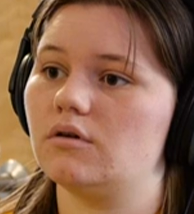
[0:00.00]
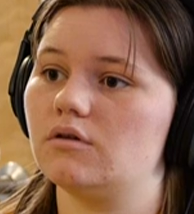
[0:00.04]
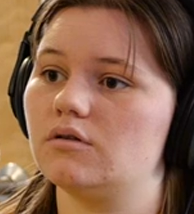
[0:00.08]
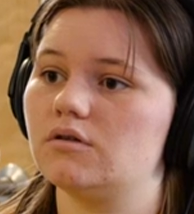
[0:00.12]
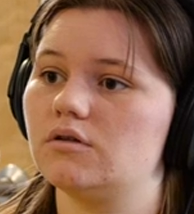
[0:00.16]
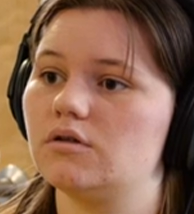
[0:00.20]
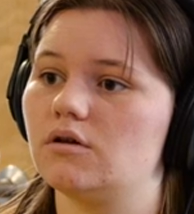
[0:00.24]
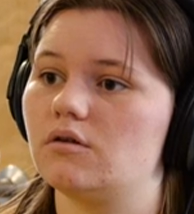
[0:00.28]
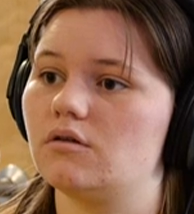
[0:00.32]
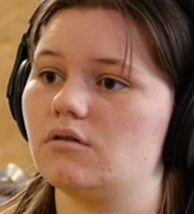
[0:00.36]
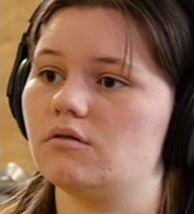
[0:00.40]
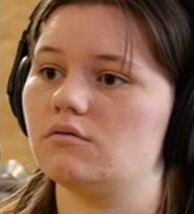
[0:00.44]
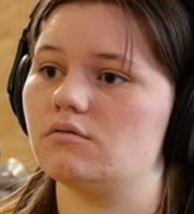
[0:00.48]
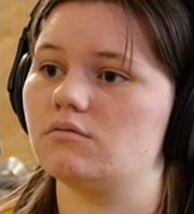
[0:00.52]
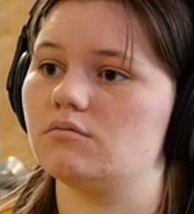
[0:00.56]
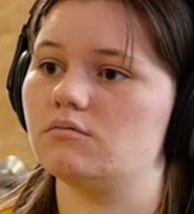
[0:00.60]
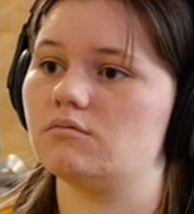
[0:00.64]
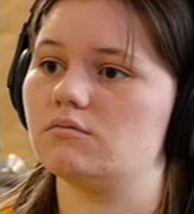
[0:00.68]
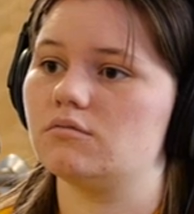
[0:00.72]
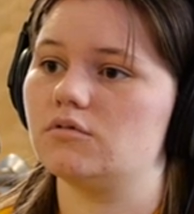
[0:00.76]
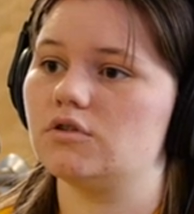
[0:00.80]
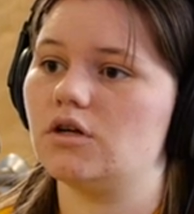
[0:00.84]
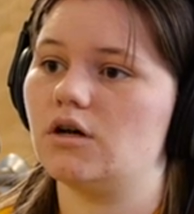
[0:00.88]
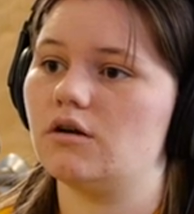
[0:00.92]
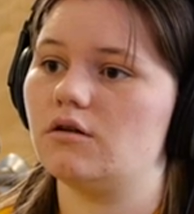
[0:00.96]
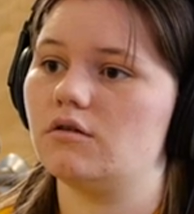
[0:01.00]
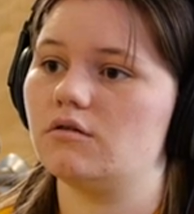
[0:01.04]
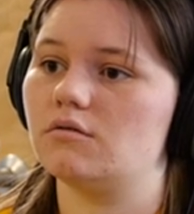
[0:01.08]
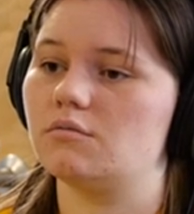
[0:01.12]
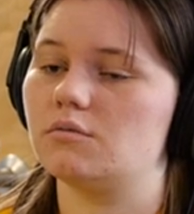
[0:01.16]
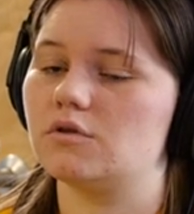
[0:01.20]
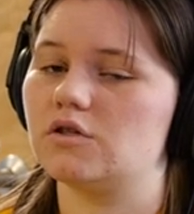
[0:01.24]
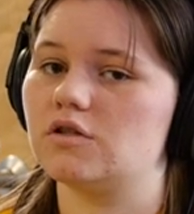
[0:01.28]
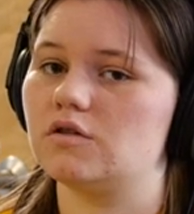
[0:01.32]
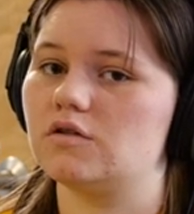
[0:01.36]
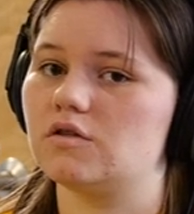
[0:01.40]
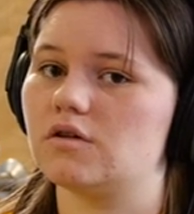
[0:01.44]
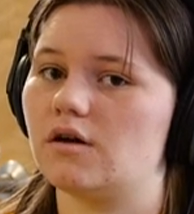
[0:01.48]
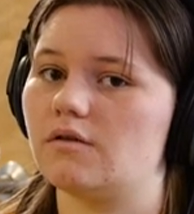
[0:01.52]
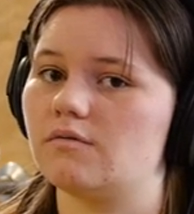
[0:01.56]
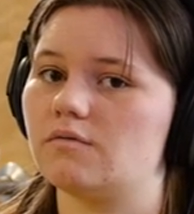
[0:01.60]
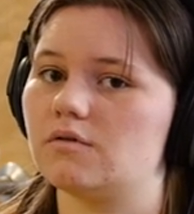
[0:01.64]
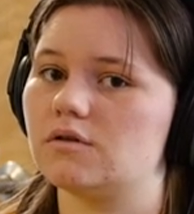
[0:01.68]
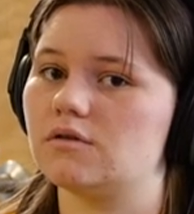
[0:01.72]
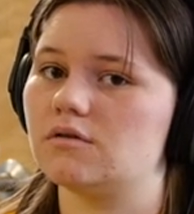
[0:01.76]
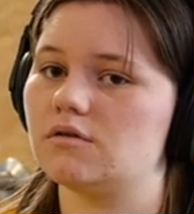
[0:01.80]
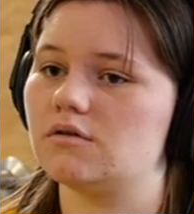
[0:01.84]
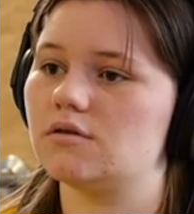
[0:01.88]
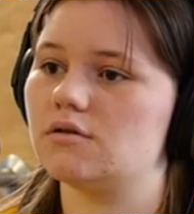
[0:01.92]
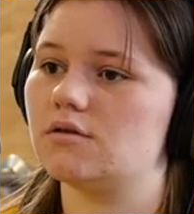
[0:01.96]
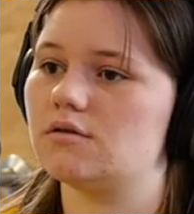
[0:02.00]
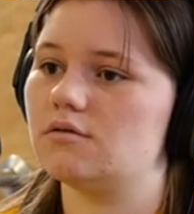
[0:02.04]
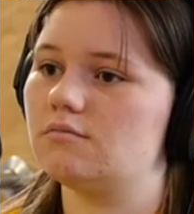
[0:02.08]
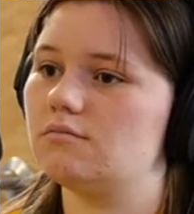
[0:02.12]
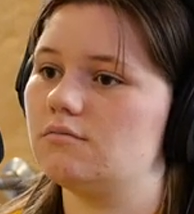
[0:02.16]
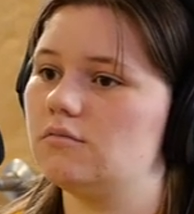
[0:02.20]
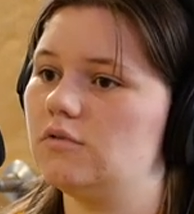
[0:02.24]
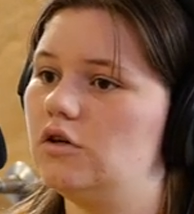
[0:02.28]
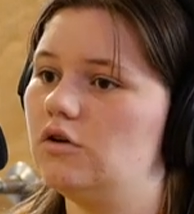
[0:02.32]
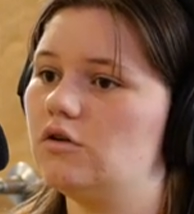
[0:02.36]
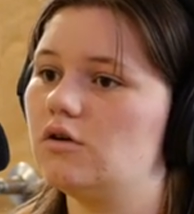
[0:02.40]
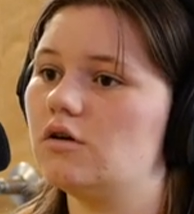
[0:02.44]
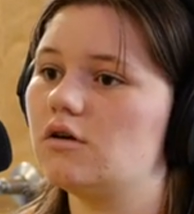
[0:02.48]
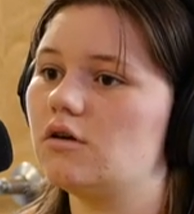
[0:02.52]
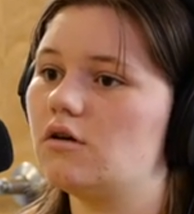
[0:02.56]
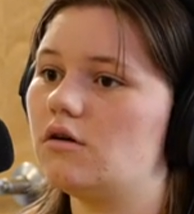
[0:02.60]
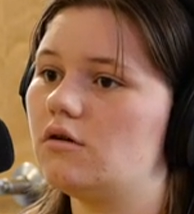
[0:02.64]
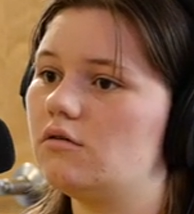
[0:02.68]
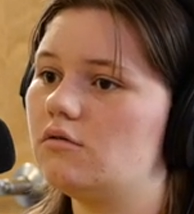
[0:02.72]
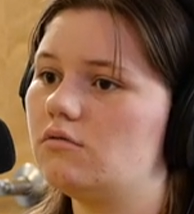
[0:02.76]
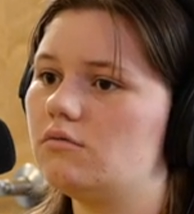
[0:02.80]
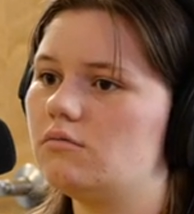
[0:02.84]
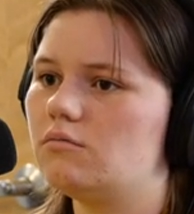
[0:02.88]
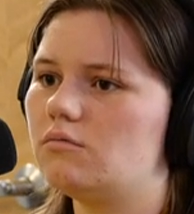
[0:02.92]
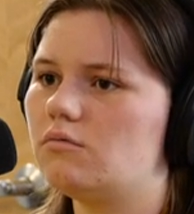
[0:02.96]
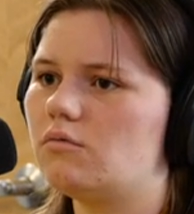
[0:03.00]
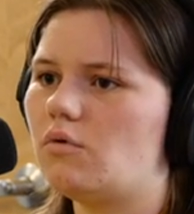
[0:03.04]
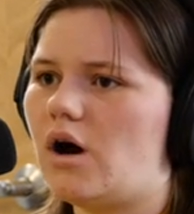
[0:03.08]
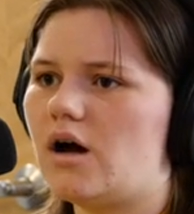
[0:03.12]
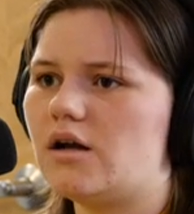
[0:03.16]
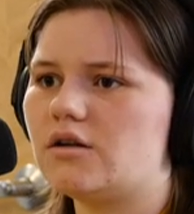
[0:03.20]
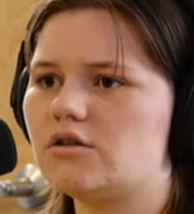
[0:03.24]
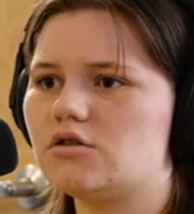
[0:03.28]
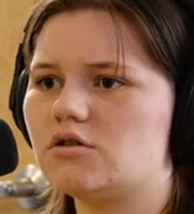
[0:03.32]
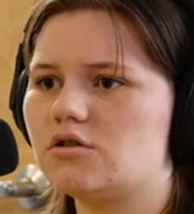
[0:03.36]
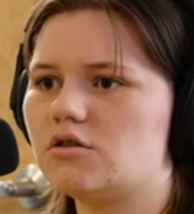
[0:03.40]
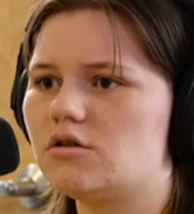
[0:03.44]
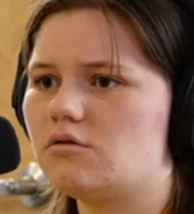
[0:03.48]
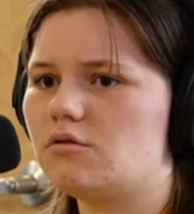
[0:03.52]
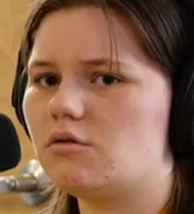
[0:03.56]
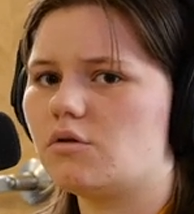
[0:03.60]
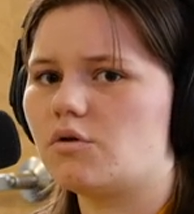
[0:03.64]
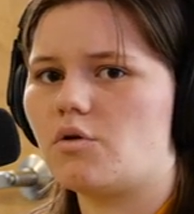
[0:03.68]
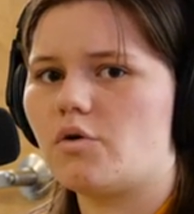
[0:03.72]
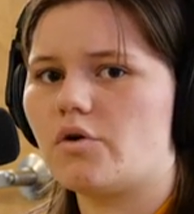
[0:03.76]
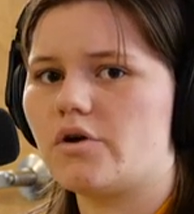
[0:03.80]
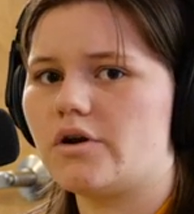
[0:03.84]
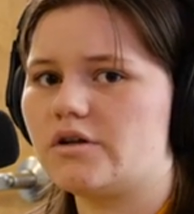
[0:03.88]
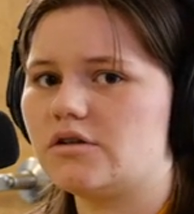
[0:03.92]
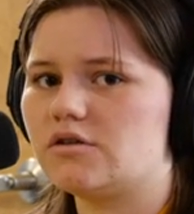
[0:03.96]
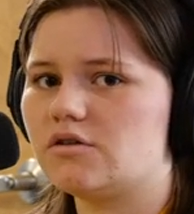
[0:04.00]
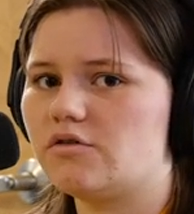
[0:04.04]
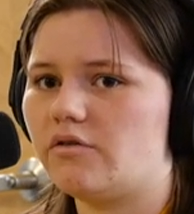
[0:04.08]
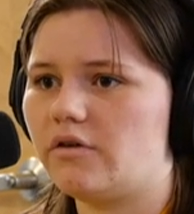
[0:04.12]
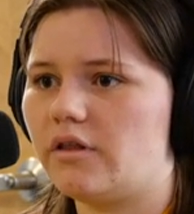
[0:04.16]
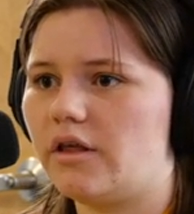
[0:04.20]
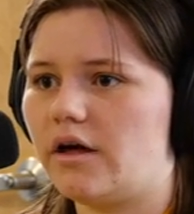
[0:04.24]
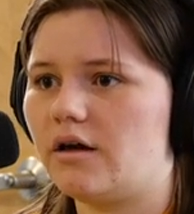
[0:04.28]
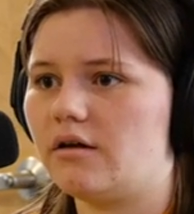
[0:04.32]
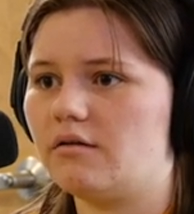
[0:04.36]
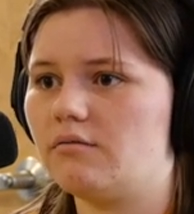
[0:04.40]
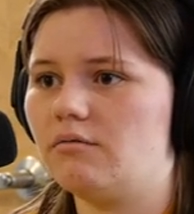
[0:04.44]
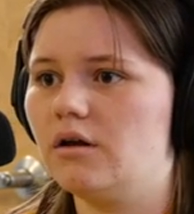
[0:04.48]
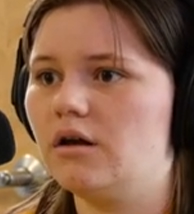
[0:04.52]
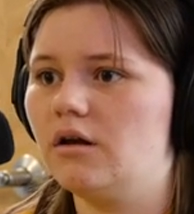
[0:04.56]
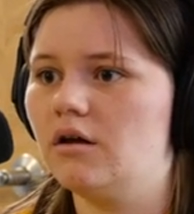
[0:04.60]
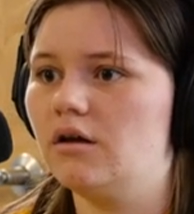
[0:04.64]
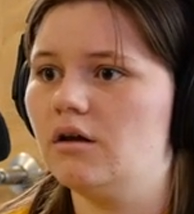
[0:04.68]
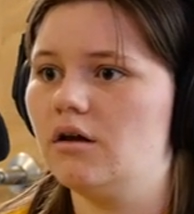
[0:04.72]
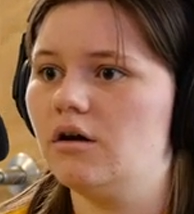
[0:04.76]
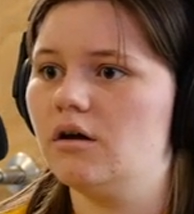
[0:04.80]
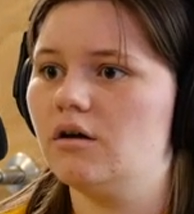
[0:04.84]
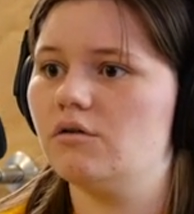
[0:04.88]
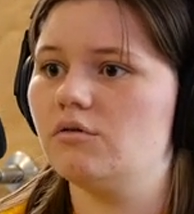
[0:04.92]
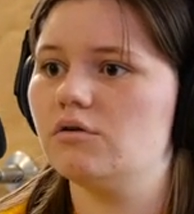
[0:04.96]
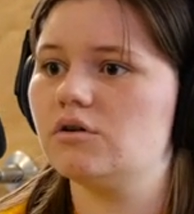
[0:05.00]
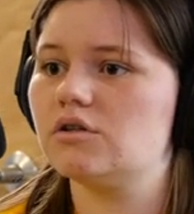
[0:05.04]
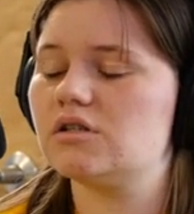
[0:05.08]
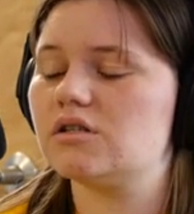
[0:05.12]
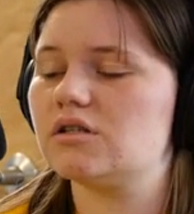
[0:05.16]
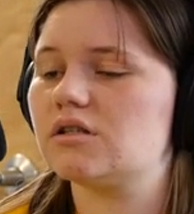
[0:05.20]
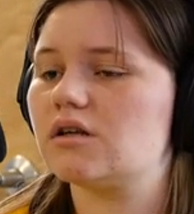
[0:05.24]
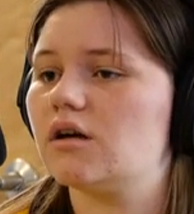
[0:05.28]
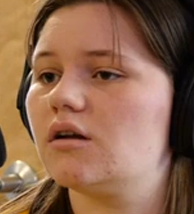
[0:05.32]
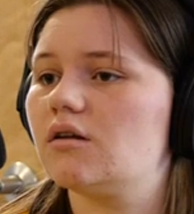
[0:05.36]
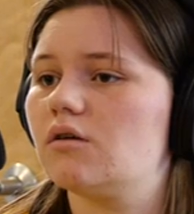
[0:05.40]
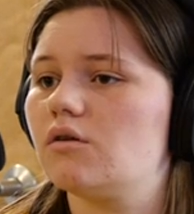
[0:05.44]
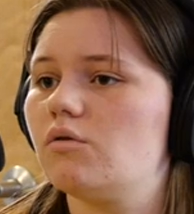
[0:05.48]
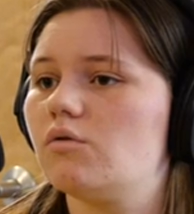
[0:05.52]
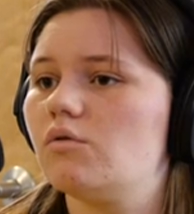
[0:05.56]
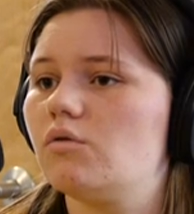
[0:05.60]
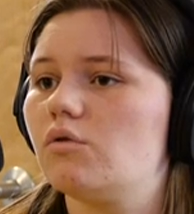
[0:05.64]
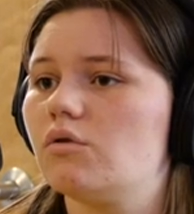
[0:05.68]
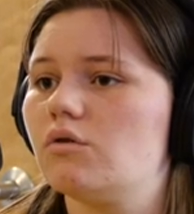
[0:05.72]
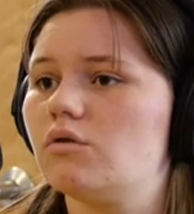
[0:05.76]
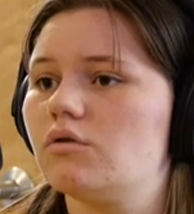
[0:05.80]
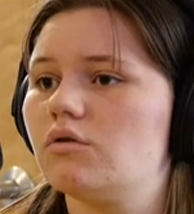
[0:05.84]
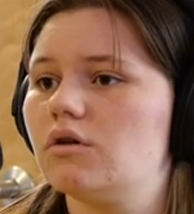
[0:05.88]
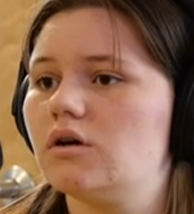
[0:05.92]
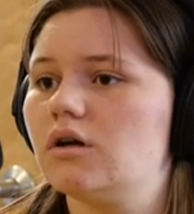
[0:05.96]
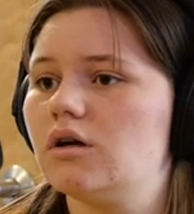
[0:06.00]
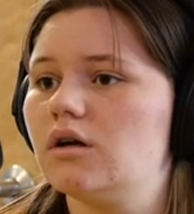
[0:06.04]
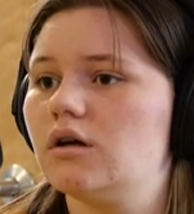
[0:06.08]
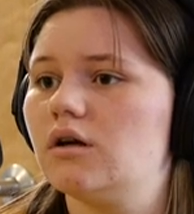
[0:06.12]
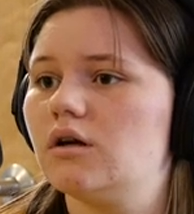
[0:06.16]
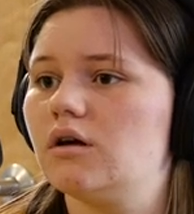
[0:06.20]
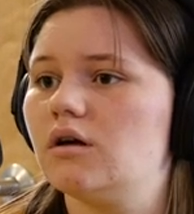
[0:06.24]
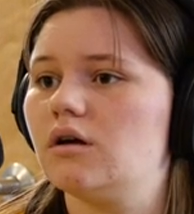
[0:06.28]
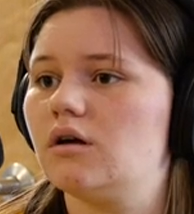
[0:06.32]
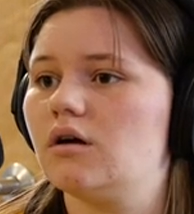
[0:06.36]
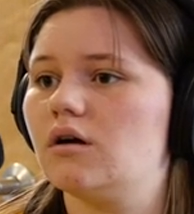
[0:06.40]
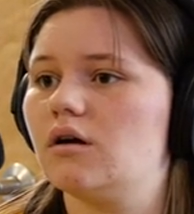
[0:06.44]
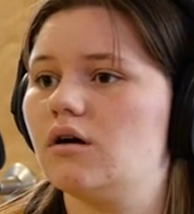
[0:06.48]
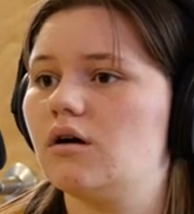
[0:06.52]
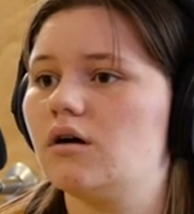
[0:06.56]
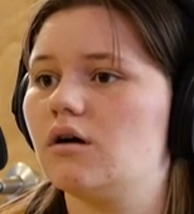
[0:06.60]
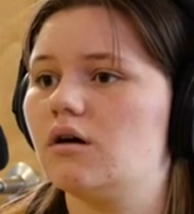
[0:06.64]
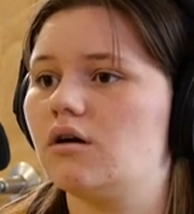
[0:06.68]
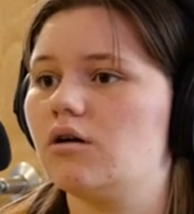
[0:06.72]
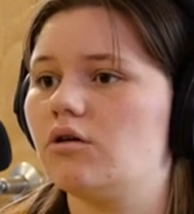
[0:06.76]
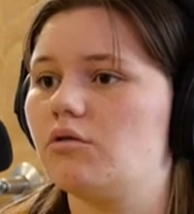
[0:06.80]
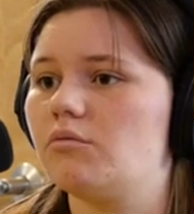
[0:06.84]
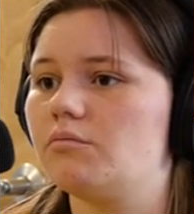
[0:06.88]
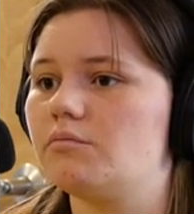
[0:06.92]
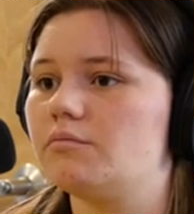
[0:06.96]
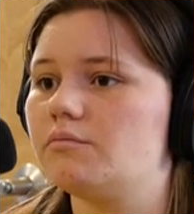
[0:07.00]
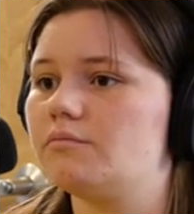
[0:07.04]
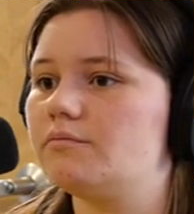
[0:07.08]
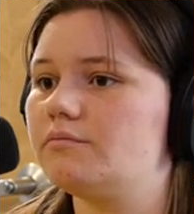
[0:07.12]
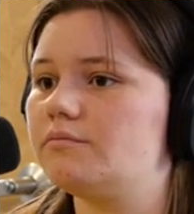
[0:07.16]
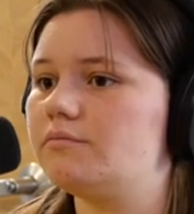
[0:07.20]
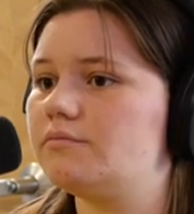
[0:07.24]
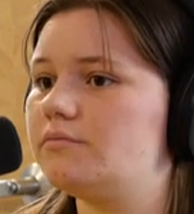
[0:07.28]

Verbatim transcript: So shout out to Missions Conference. You can go watch the recordings for that. Yes. Which is kind of cool. Um,